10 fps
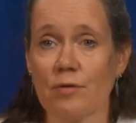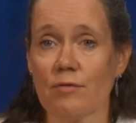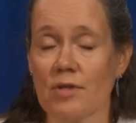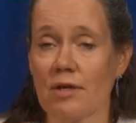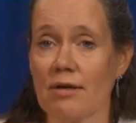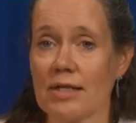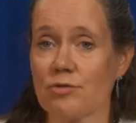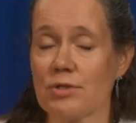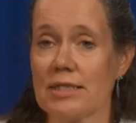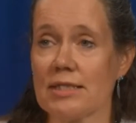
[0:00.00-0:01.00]
of their
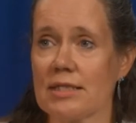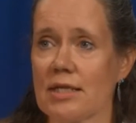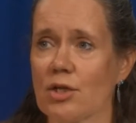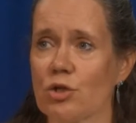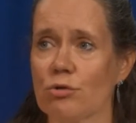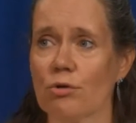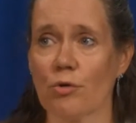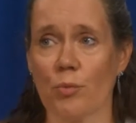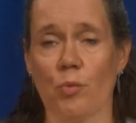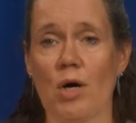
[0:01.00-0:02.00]
electricity, and
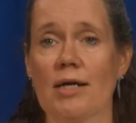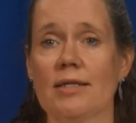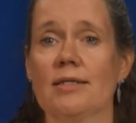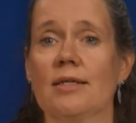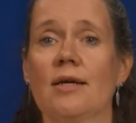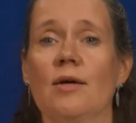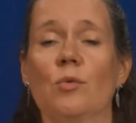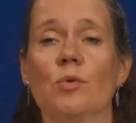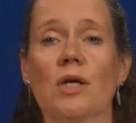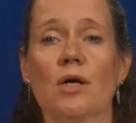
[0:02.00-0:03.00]
Europe-wide,
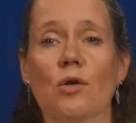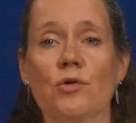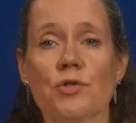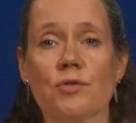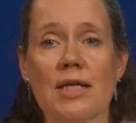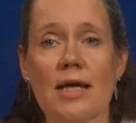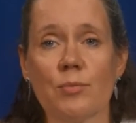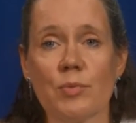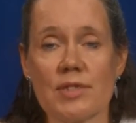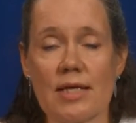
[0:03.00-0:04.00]
we are close to
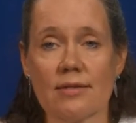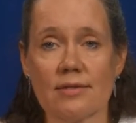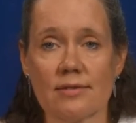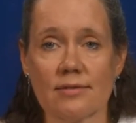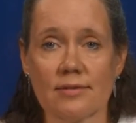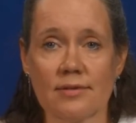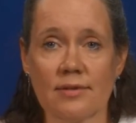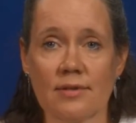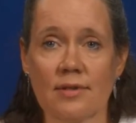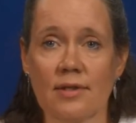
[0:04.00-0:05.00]
10%
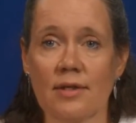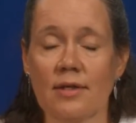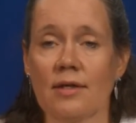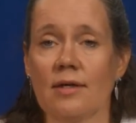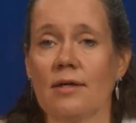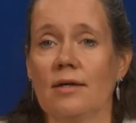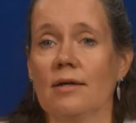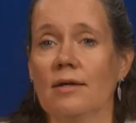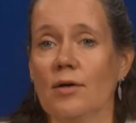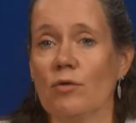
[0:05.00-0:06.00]

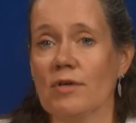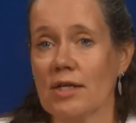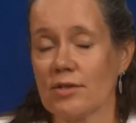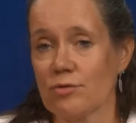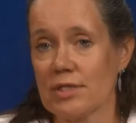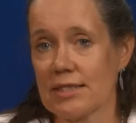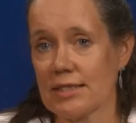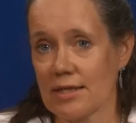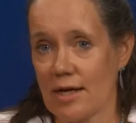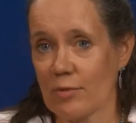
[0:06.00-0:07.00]
of
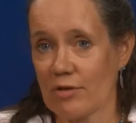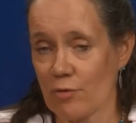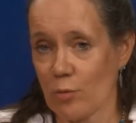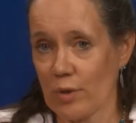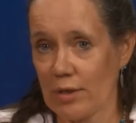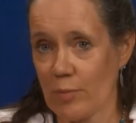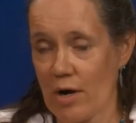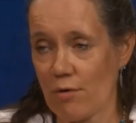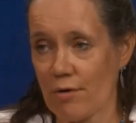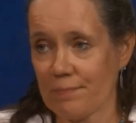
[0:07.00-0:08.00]
electricity coming from wind
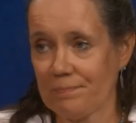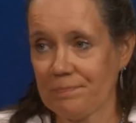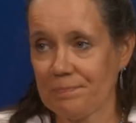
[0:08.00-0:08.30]
power.